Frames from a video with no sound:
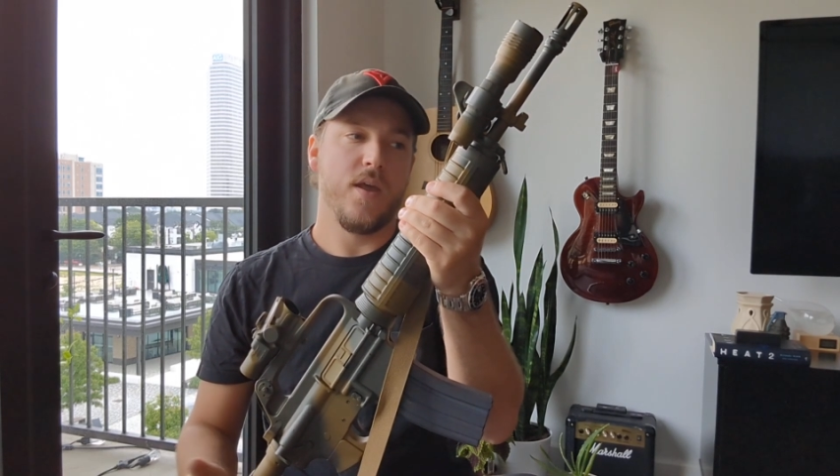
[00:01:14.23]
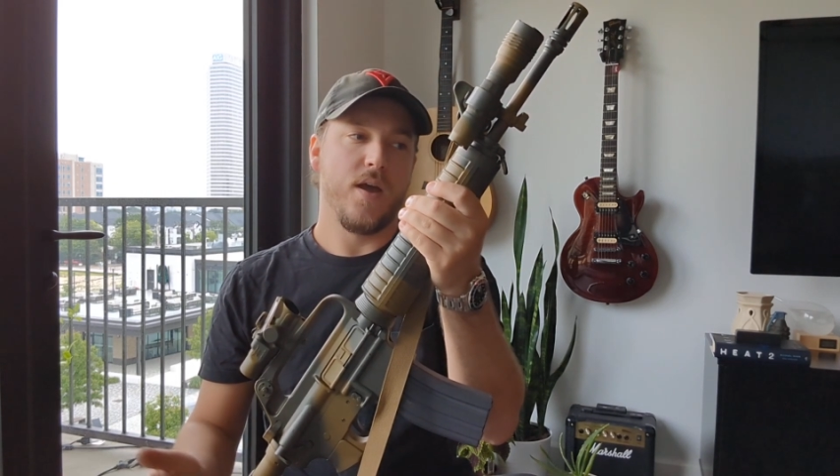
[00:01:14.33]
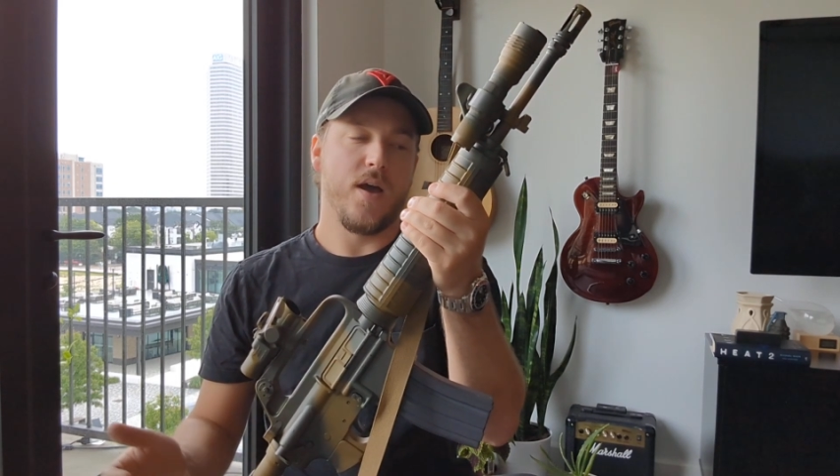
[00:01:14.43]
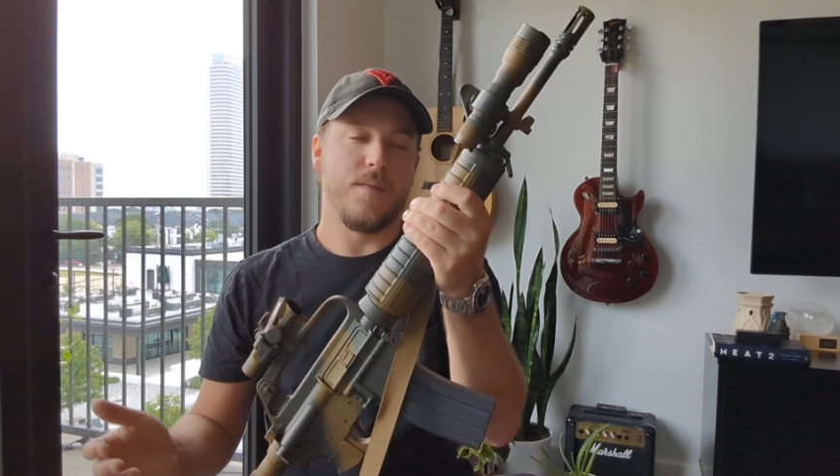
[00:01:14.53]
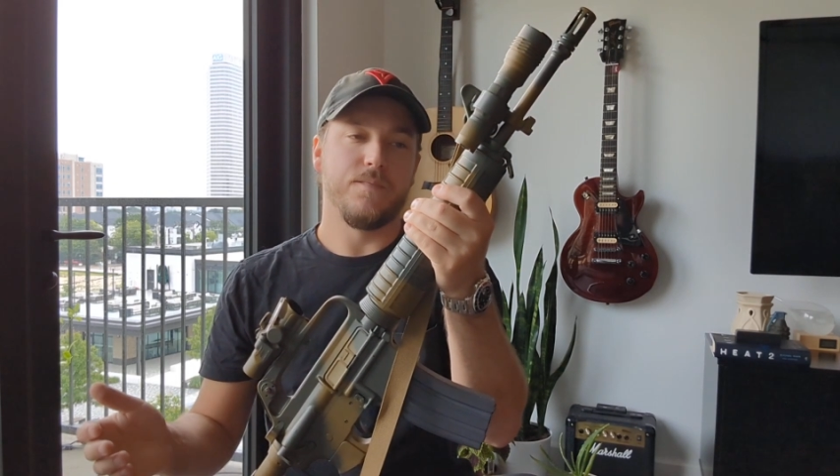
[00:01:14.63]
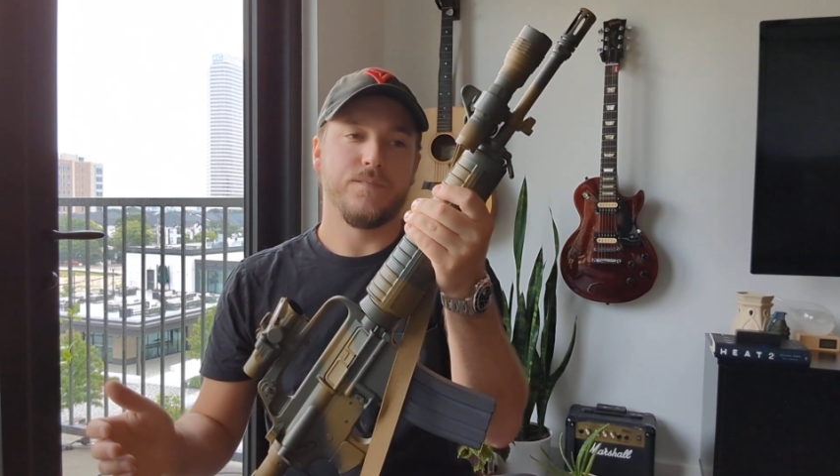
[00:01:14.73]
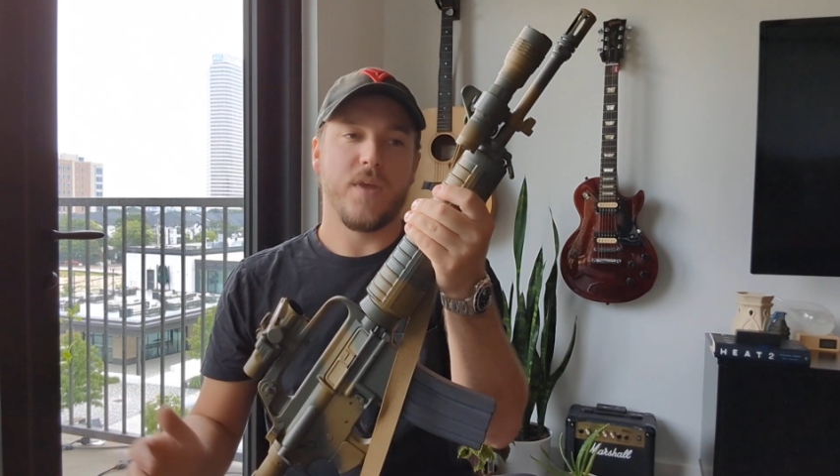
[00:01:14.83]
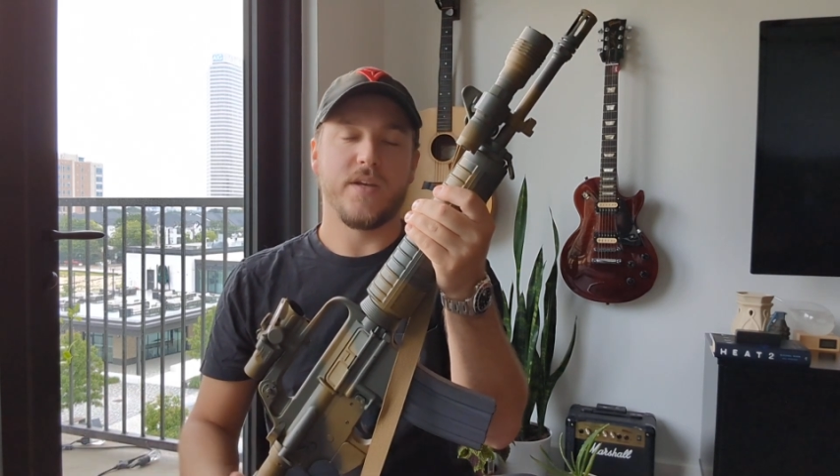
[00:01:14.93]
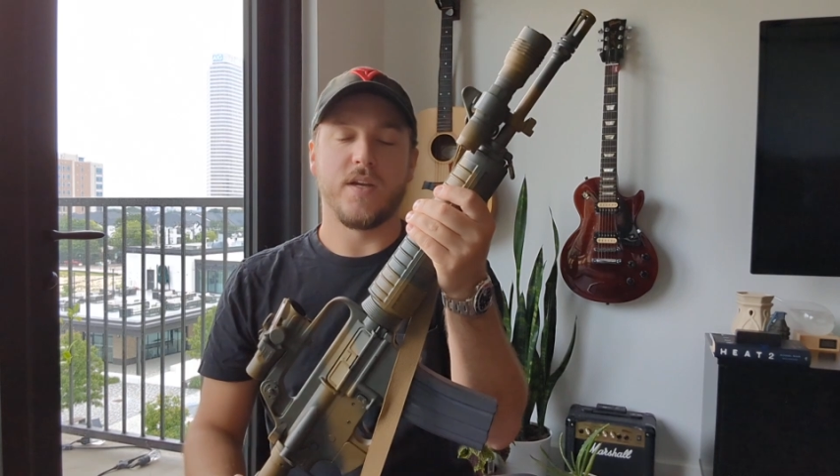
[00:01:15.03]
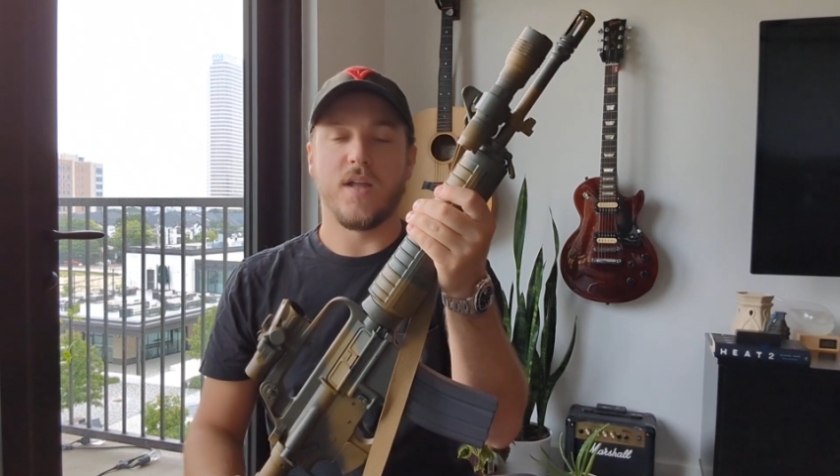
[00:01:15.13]

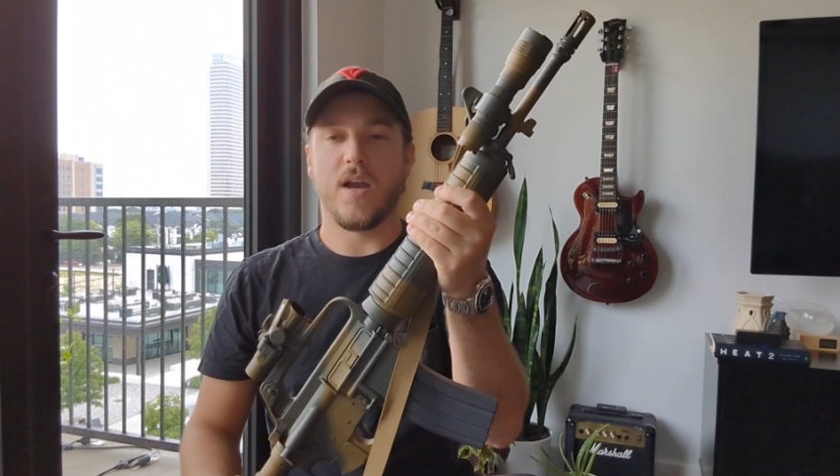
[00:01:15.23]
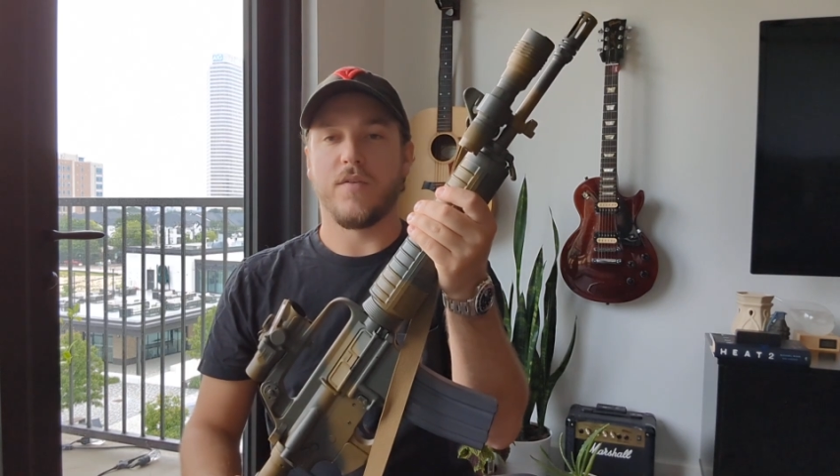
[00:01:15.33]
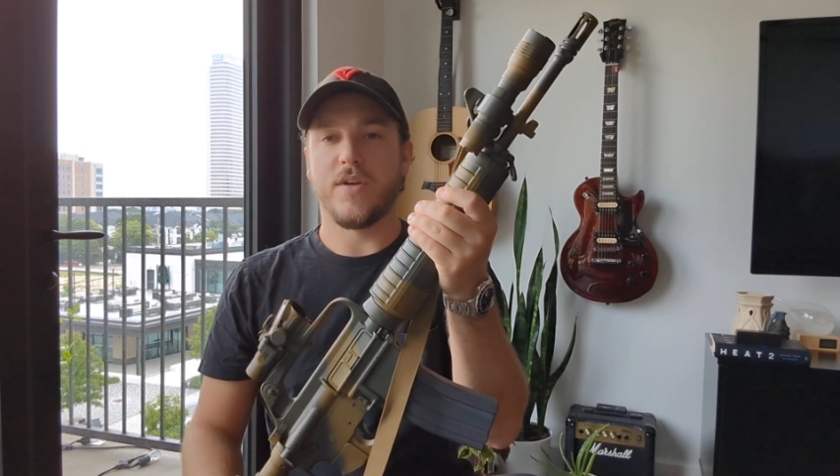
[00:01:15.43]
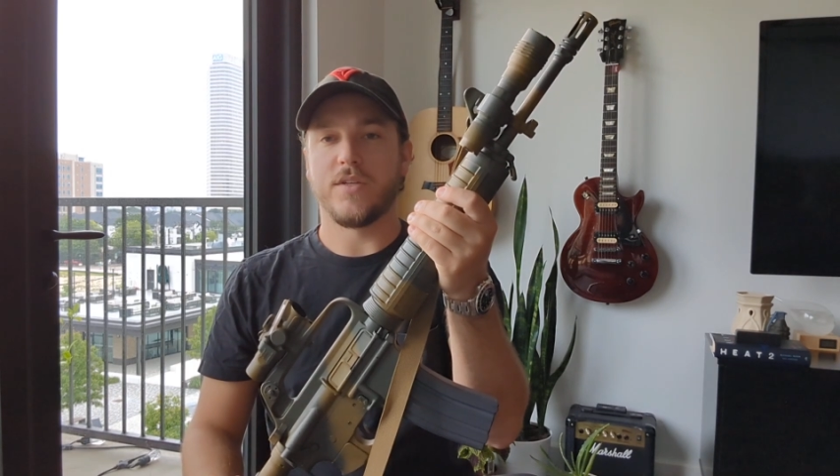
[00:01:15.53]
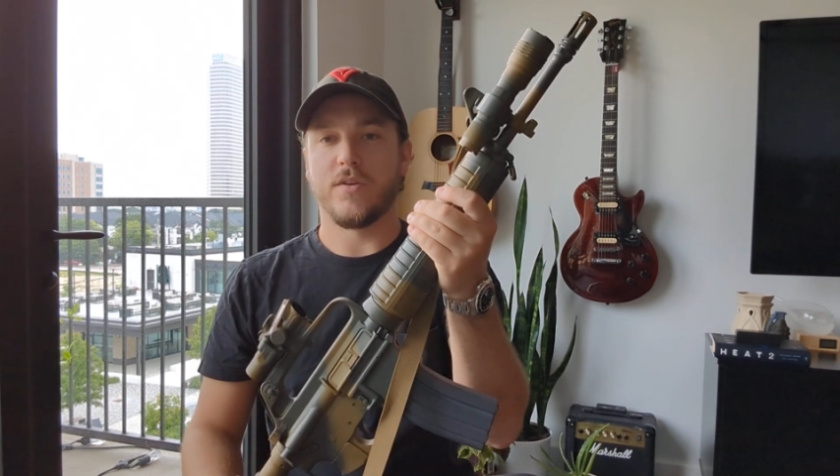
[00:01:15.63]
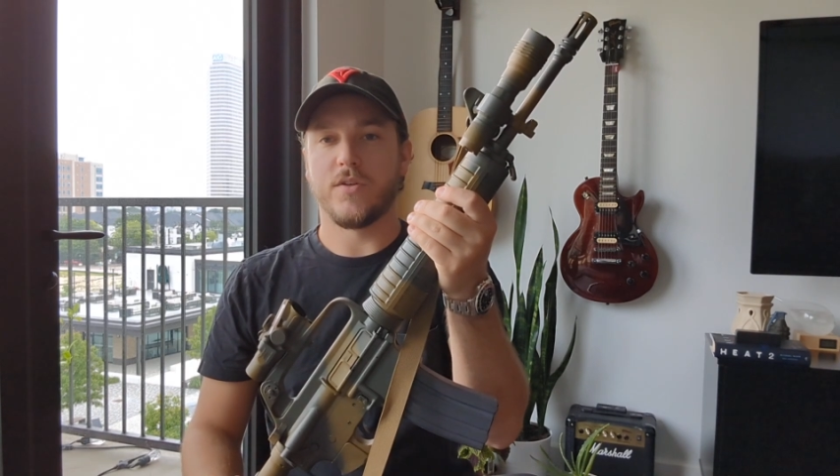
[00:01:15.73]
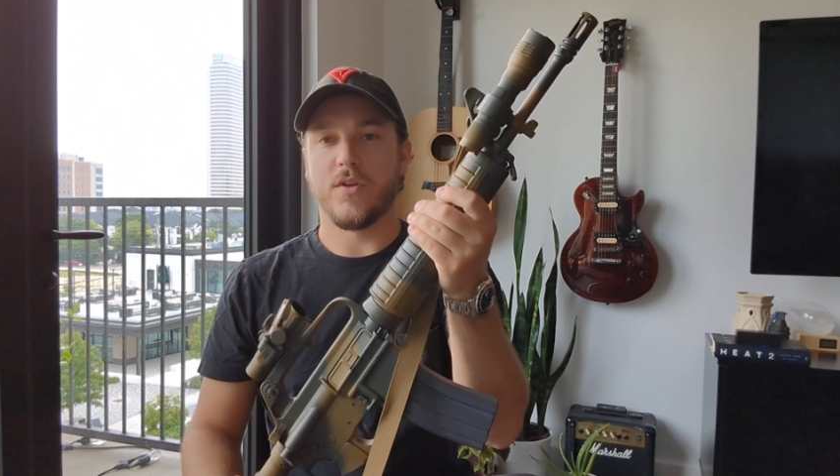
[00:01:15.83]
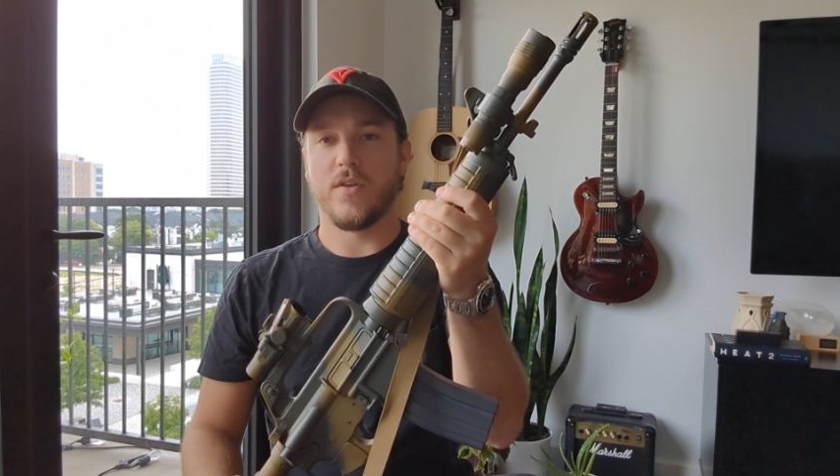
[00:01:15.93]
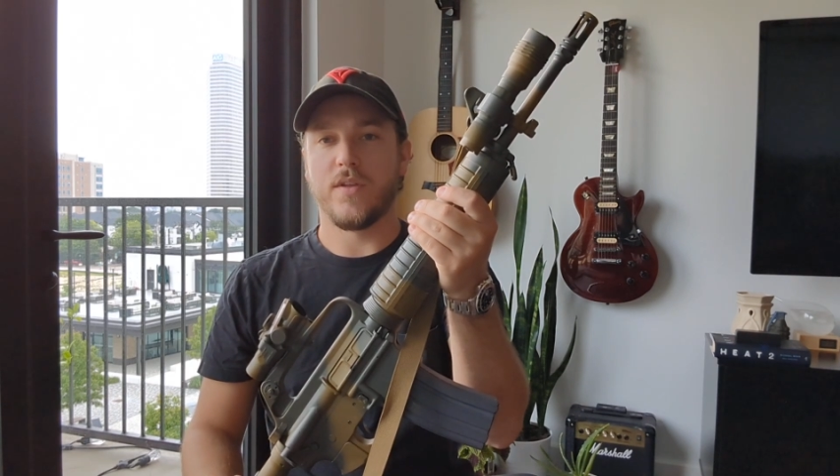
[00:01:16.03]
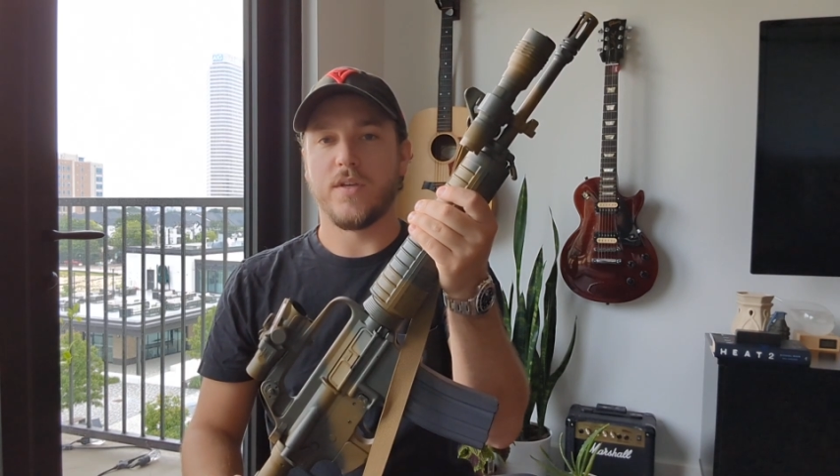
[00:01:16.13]
I did a lot of research
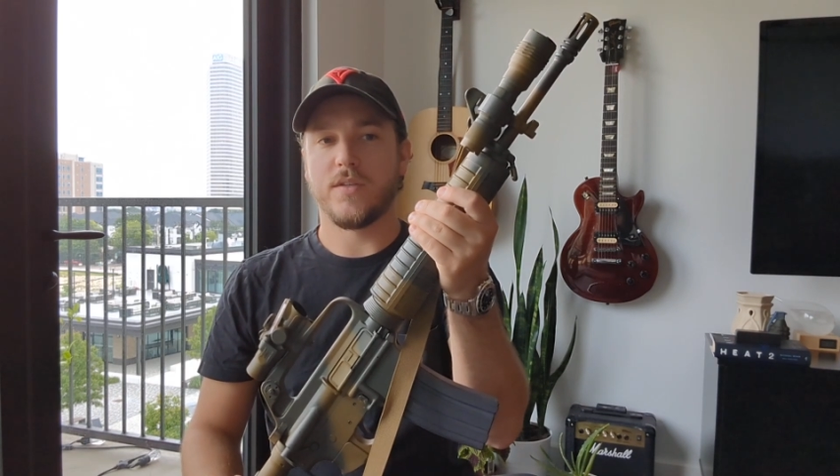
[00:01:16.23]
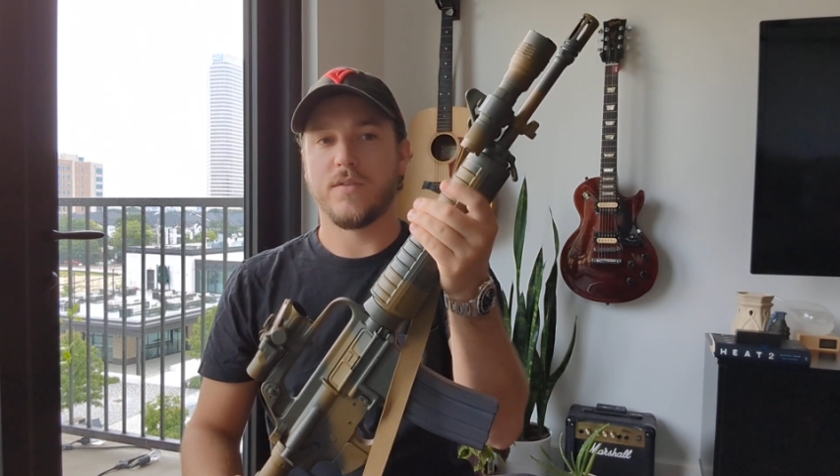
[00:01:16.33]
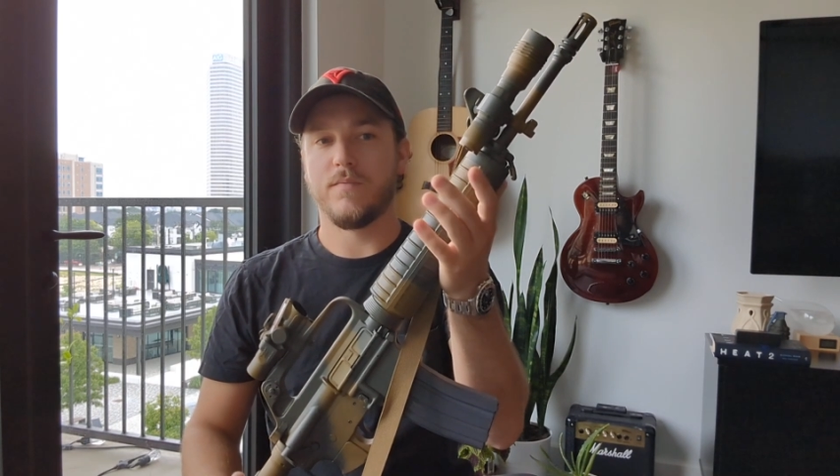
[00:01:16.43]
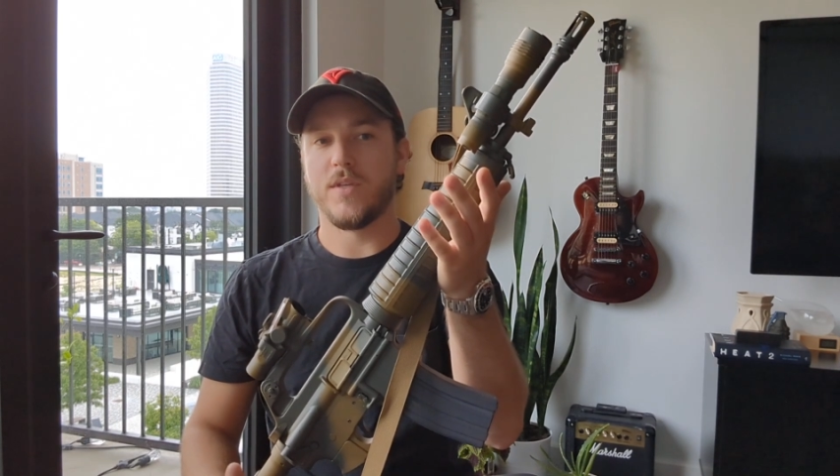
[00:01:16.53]
on this.